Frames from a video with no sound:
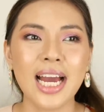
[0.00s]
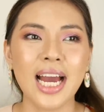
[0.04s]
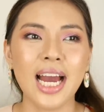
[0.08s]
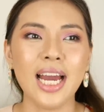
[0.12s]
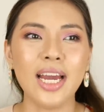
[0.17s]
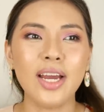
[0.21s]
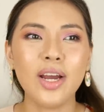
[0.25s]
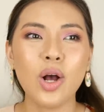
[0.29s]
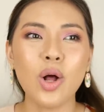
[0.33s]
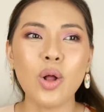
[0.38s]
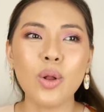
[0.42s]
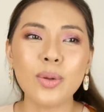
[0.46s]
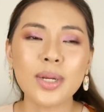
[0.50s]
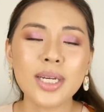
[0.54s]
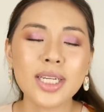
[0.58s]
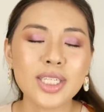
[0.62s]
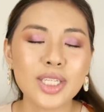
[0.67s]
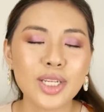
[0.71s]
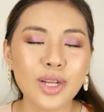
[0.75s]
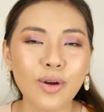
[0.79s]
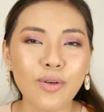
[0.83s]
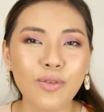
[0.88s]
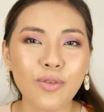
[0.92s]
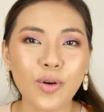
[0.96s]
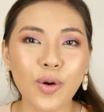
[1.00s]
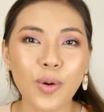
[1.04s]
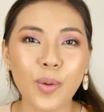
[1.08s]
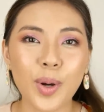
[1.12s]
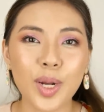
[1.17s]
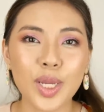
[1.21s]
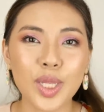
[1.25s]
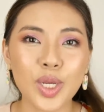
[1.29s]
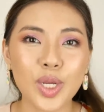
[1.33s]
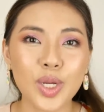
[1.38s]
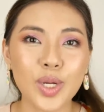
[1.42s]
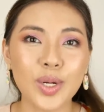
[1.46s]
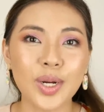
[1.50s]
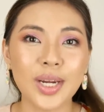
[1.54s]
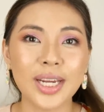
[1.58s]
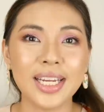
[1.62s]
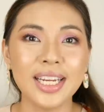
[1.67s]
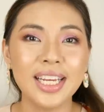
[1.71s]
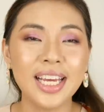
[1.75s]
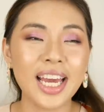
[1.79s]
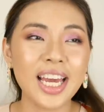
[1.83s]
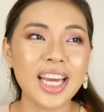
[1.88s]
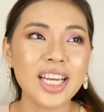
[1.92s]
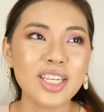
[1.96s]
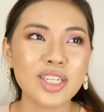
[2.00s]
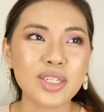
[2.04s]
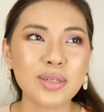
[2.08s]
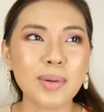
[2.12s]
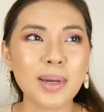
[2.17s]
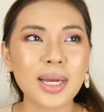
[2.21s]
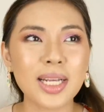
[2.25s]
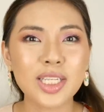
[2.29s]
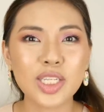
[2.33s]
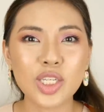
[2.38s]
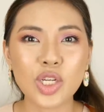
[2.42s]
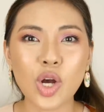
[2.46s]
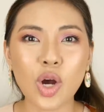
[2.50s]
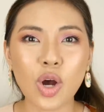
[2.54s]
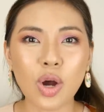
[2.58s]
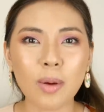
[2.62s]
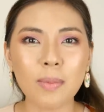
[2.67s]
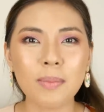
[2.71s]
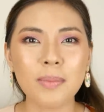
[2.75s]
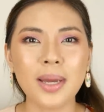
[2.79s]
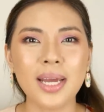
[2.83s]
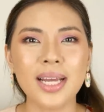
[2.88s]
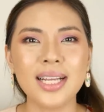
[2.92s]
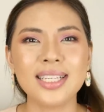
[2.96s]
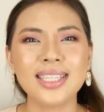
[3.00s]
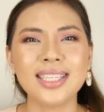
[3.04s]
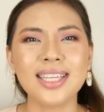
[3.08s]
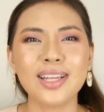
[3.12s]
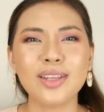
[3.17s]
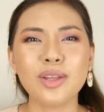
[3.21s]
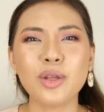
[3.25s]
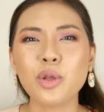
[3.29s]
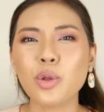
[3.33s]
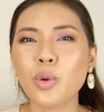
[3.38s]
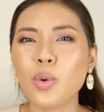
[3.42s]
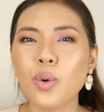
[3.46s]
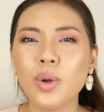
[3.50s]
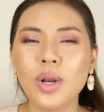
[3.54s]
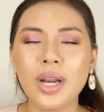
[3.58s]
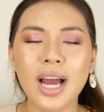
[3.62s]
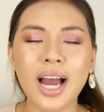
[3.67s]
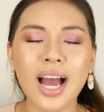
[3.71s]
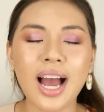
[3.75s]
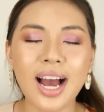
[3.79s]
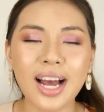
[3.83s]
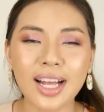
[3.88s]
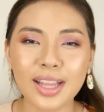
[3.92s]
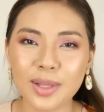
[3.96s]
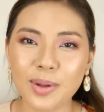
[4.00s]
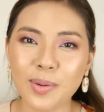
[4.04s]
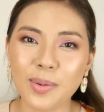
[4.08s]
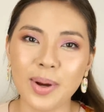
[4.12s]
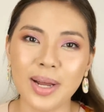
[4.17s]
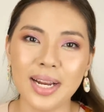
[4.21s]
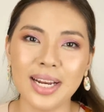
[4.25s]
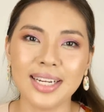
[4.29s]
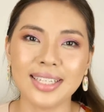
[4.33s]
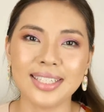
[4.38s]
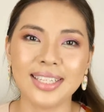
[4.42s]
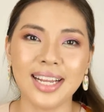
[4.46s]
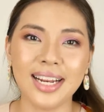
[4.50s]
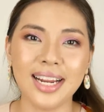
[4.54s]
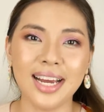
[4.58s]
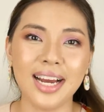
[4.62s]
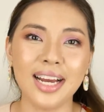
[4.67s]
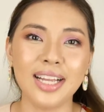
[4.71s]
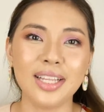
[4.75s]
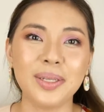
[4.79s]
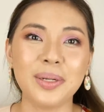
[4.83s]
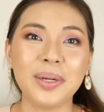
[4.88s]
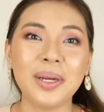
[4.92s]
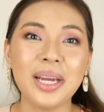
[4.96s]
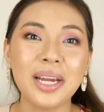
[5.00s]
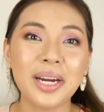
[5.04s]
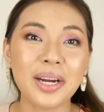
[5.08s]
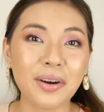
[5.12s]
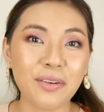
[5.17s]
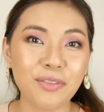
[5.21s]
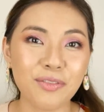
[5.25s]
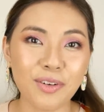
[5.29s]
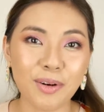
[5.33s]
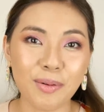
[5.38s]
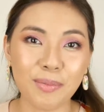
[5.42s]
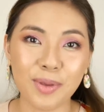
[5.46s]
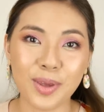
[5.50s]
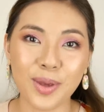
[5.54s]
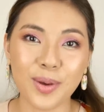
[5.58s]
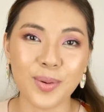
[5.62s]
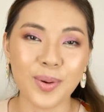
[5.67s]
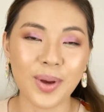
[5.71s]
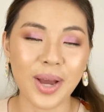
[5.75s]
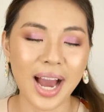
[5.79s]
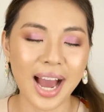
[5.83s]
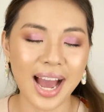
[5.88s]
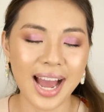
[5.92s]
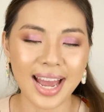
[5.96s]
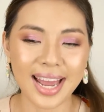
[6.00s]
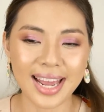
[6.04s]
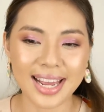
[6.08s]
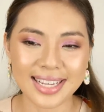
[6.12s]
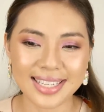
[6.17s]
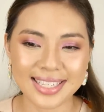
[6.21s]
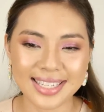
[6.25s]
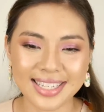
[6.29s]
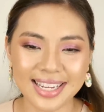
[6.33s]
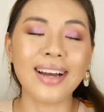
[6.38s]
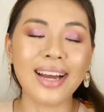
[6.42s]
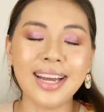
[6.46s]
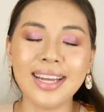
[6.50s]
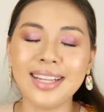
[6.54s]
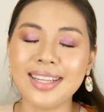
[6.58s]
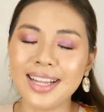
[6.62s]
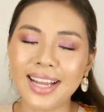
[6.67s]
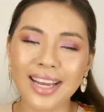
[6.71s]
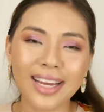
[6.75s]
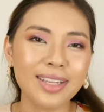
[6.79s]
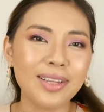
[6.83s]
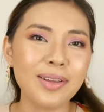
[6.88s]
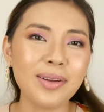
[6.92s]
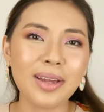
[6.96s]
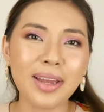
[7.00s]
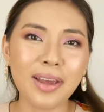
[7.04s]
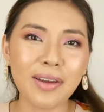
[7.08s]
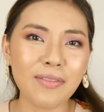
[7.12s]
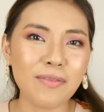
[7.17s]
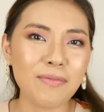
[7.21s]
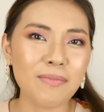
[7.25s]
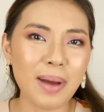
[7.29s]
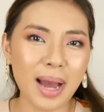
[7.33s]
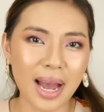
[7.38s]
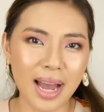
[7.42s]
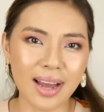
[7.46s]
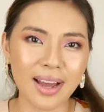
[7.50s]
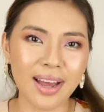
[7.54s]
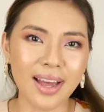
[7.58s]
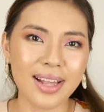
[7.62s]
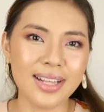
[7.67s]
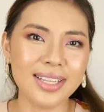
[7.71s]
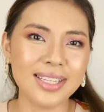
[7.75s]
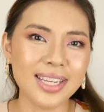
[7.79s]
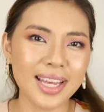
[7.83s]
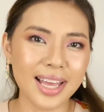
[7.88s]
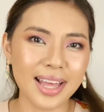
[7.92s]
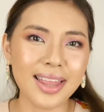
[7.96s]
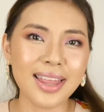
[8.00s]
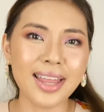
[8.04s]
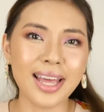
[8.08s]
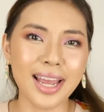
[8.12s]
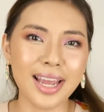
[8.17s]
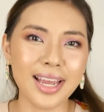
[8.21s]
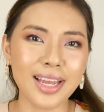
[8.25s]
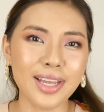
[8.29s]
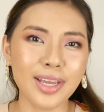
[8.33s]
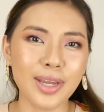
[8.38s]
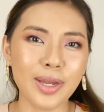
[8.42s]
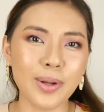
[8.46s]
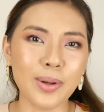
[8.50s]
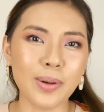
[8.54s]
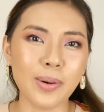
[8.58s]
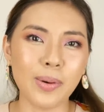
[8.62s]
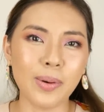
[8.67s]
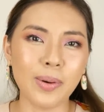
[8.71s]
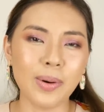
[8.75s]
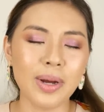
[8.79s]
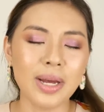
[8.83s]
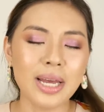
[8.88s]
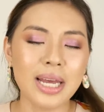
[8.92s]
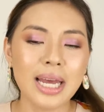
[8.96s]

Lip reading: I always look forward to your engagements, comments, nakakatuwa lang talaga to hear from you guys. I'd like to give back and say thank you